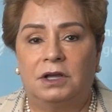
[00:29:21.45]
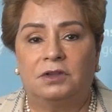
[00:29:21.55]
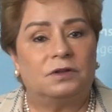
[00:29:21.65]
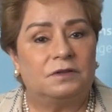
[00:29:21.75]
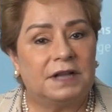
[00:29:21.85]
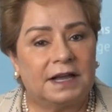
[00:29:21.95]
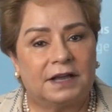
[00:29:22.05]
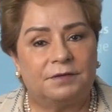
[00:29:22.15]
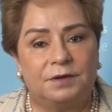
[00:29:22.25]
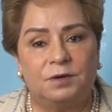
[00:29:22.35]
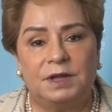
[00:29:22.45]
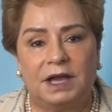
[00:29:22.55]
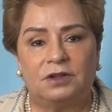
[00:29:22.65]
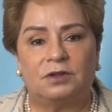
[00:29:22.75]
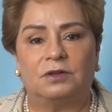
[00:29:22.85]
Just like a few
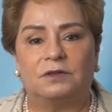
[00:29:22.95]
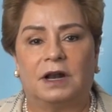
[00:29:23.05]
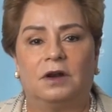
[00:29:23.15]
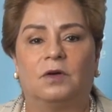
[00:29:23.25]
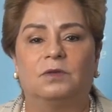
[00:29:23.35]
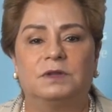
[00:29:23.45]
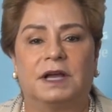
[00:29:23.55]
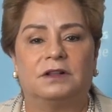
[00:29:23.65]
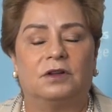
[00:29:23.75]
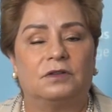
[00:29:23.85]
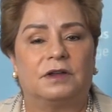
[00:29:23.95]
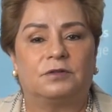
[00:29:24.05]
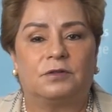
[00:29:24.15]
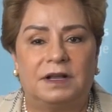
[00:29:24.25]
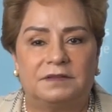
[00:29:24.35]
nations alone cannot
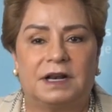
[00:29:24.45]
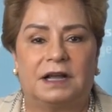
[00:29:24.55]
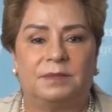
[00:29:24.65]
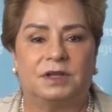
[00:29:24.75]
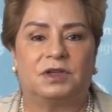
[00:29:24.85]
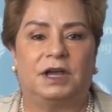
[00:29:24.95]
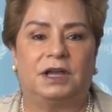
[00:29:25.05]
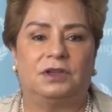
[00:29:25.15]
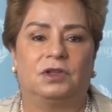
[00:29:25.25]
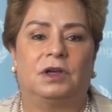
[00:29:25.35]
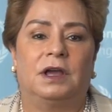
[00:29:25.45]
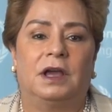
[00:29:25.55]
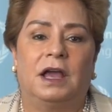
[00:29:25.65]
address climate change,